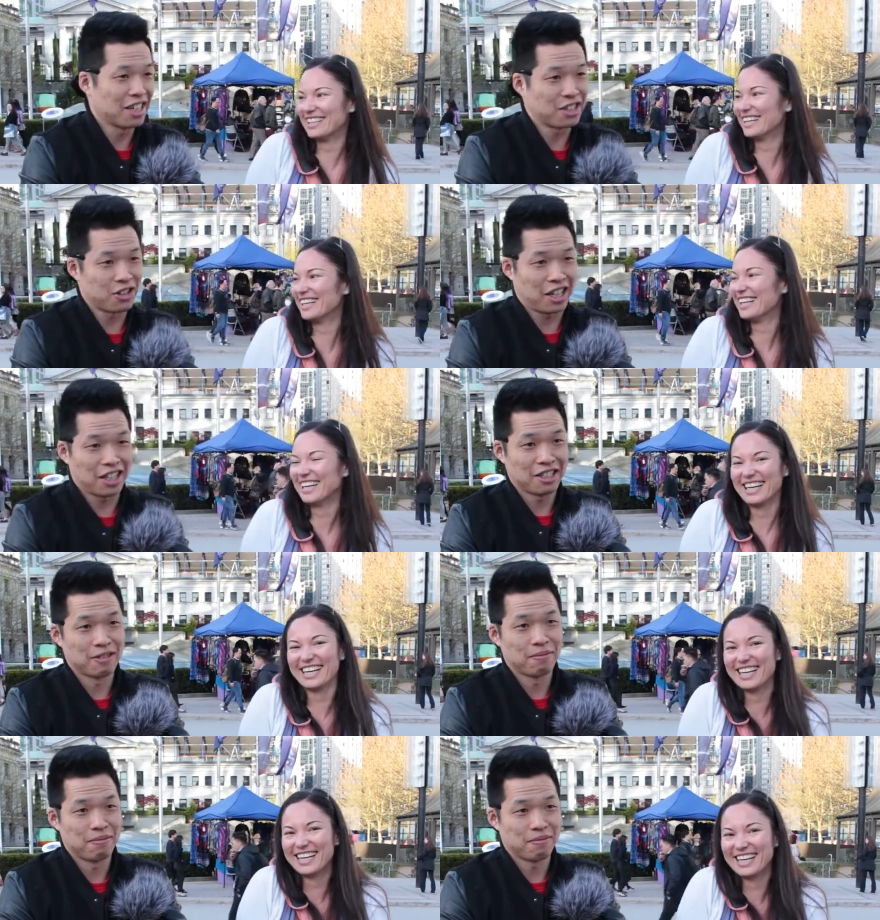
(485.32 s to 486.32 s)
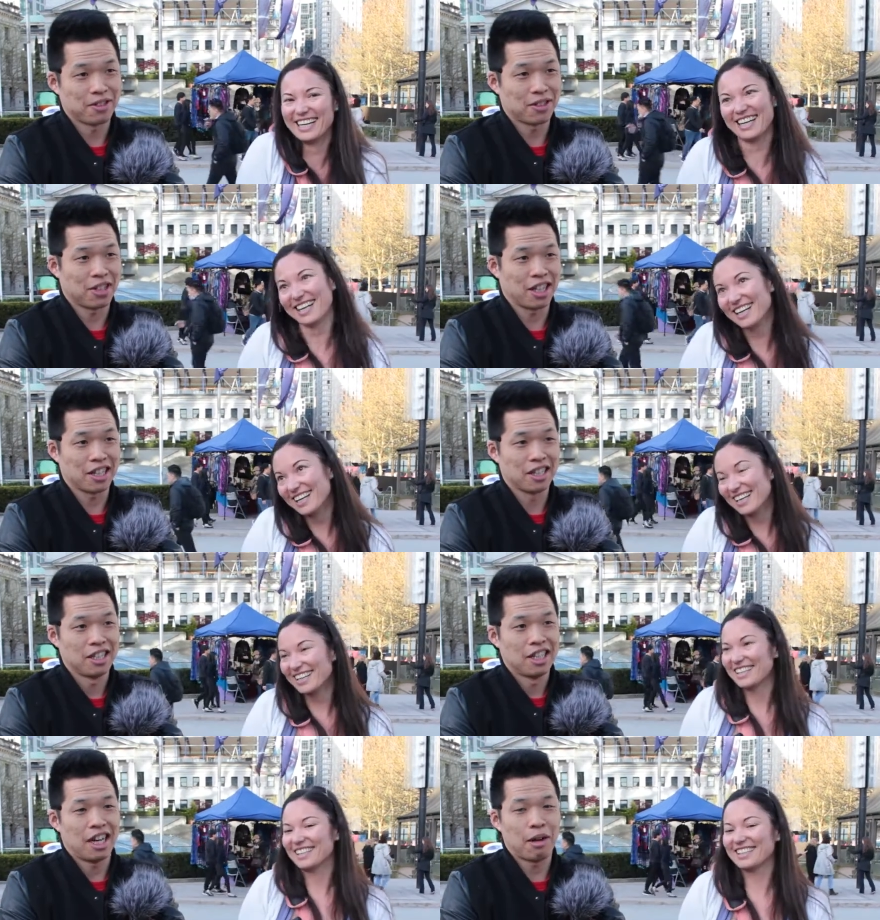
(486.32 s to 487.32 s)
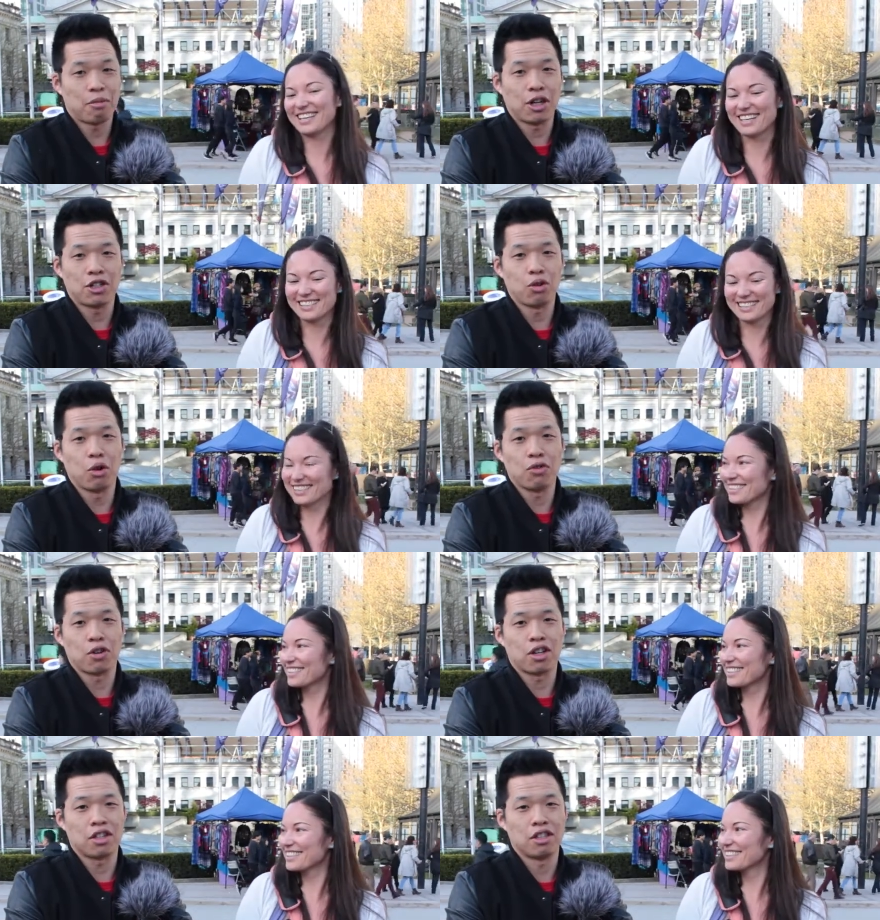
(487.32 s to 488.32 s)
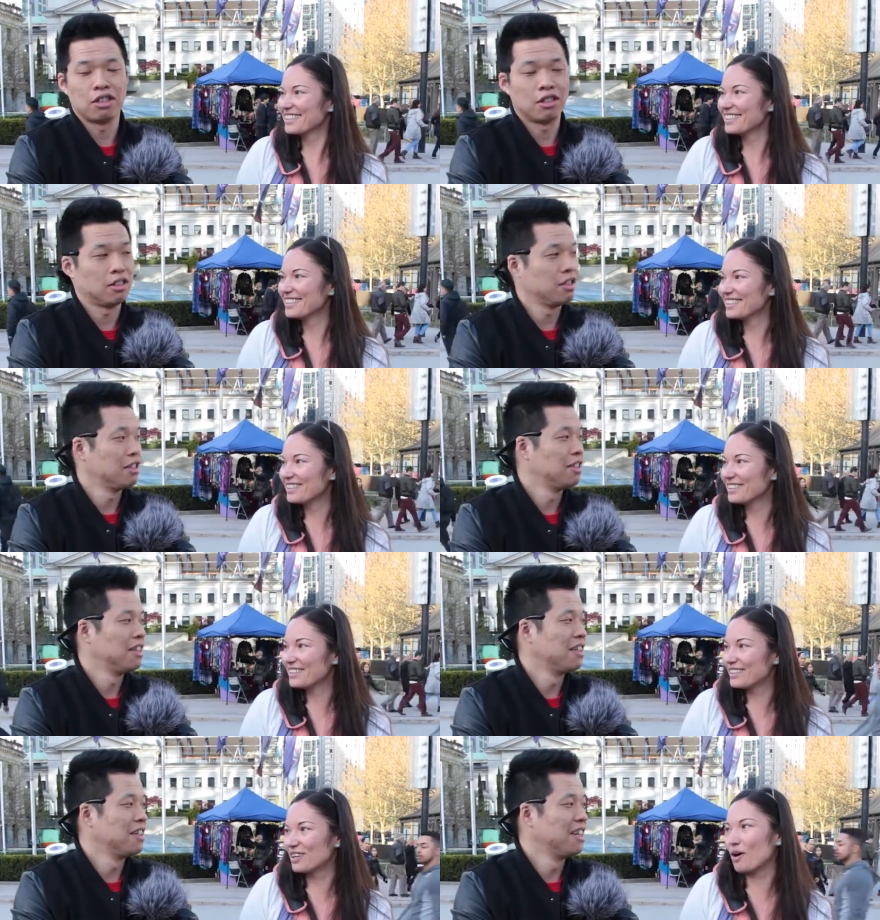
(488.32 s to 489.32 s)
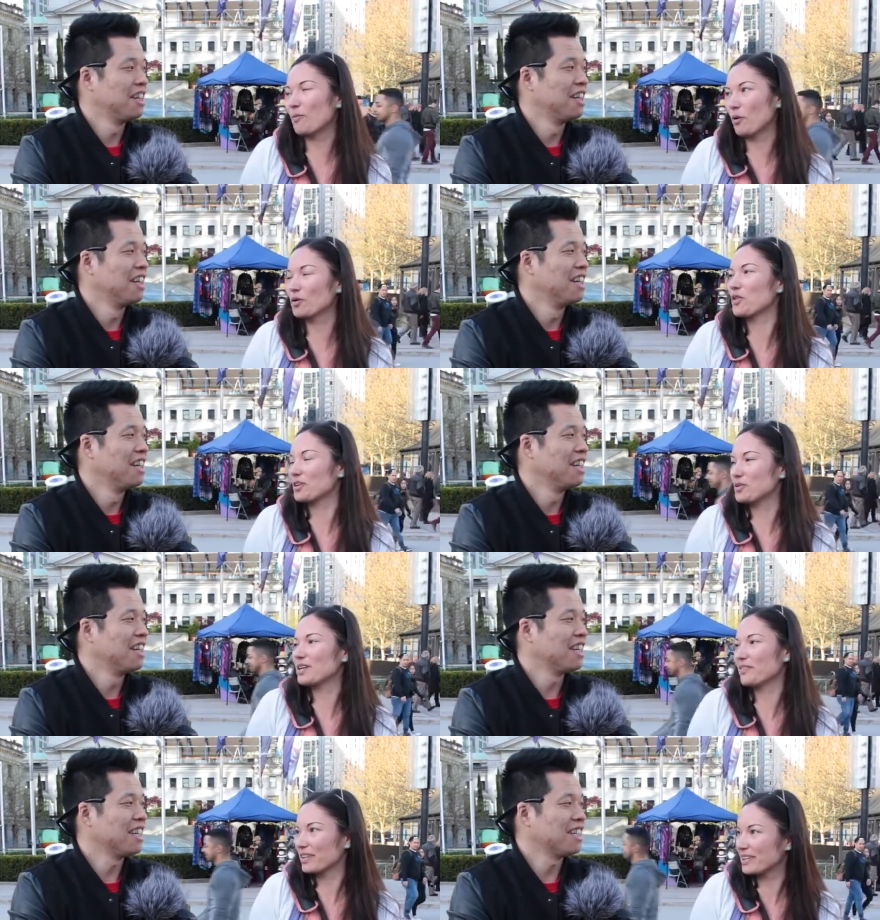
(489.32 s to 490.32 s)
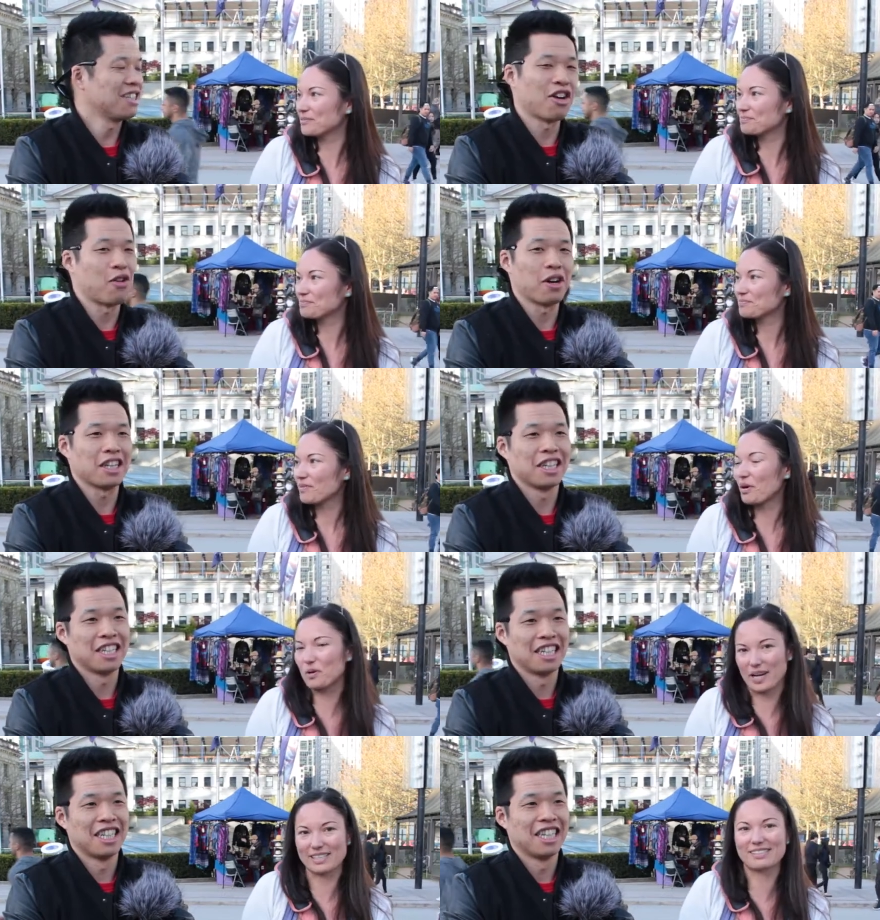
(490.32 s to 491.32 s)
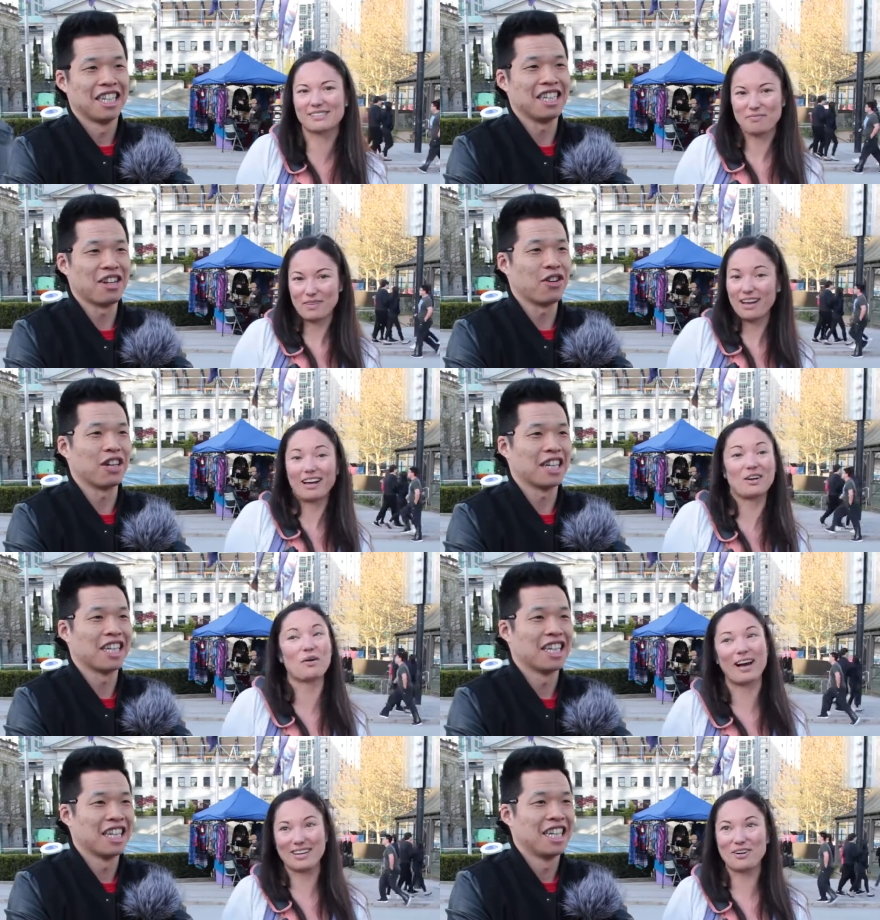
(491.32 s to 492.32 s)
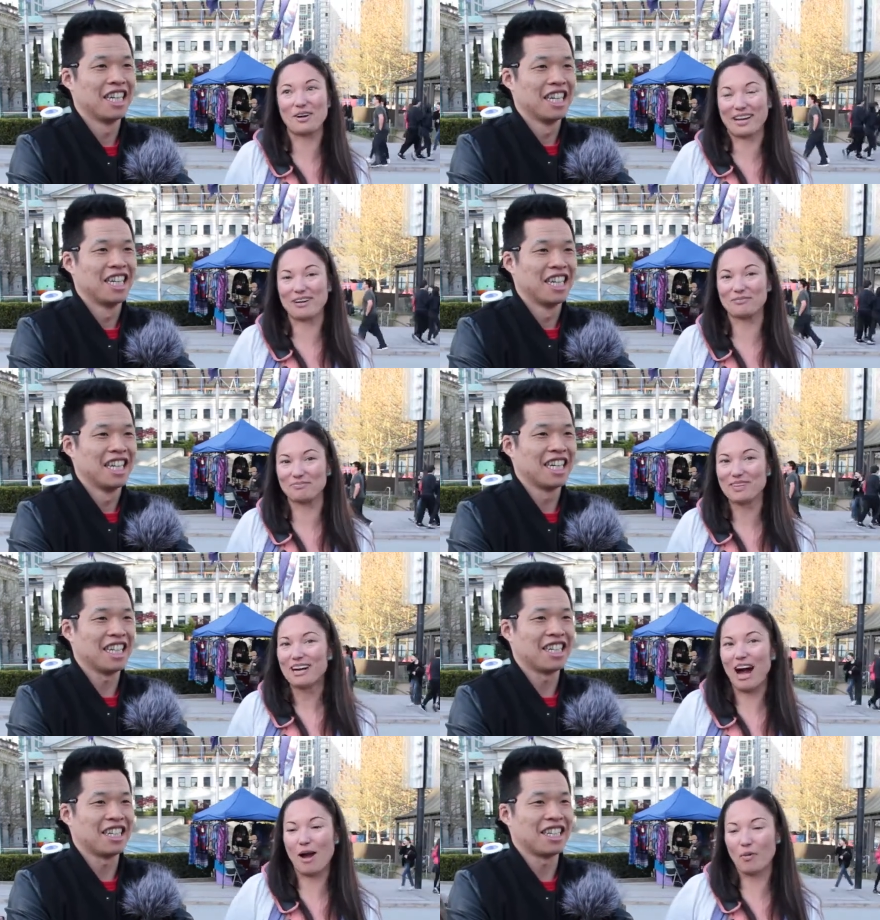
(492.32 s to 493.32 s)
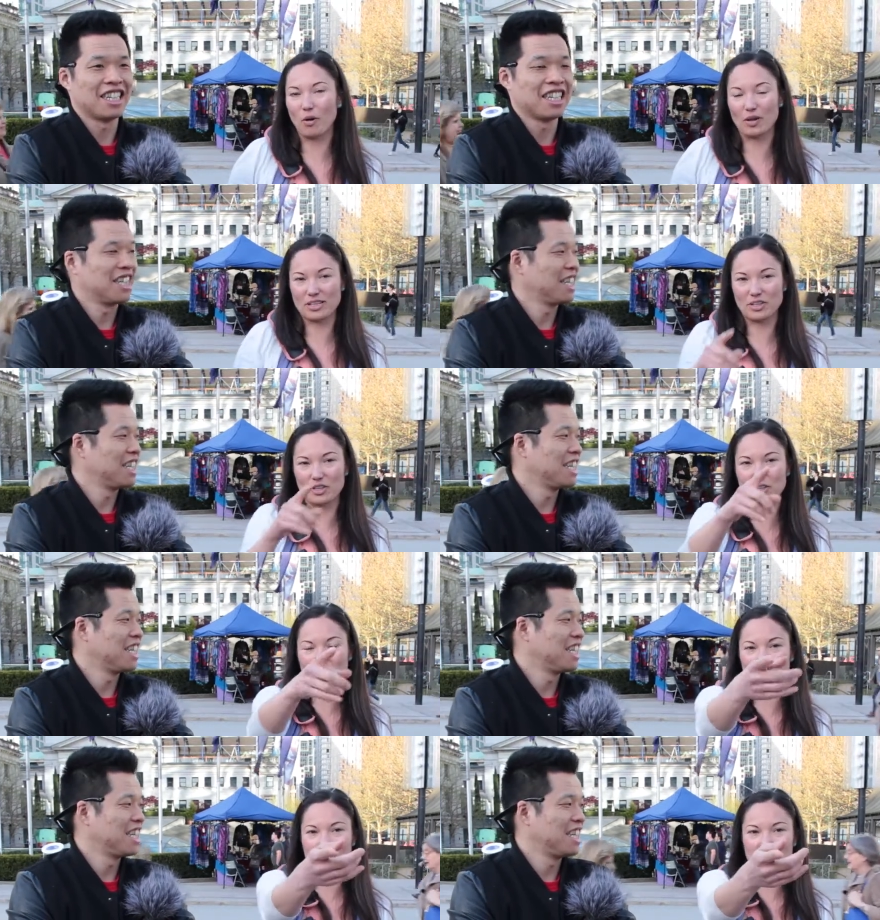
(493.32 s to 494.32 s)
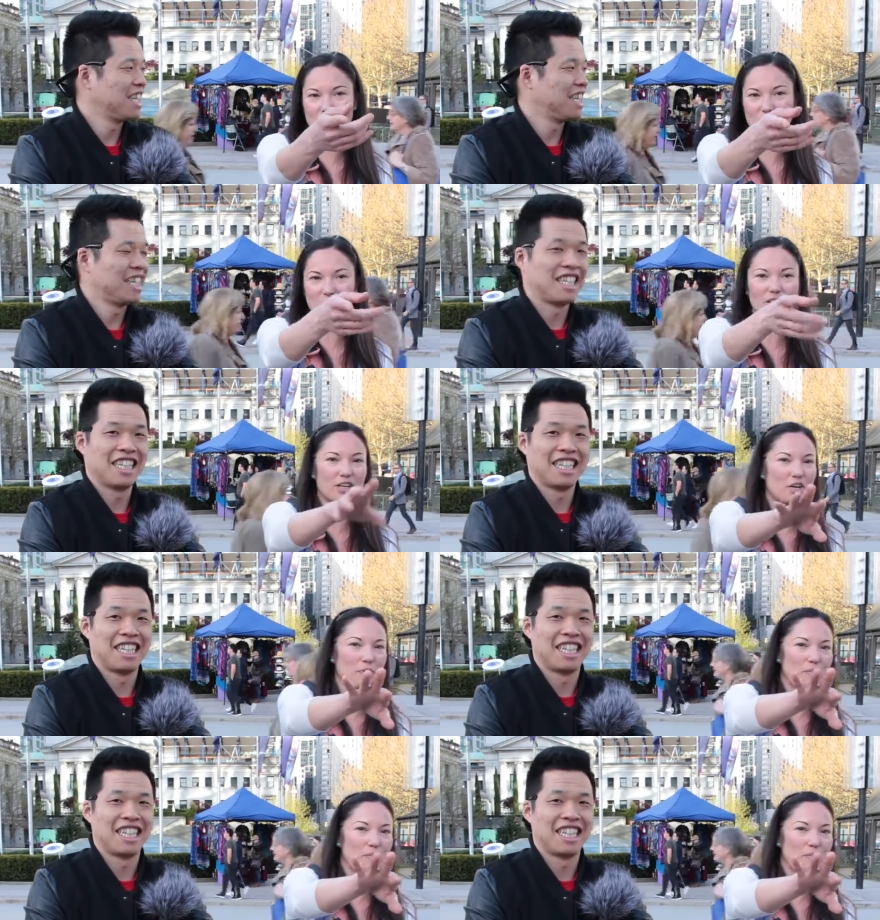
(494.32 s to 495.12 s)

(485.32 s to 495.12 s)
Speaker 1: It's okay. It's okay. I'm yes. probably too old for her.
Speaker 2: No, I'm older than you, definitely. No way. Oh yes. No way. No, I know I am. Mm. I'm old. Like, you're. You, you look like you could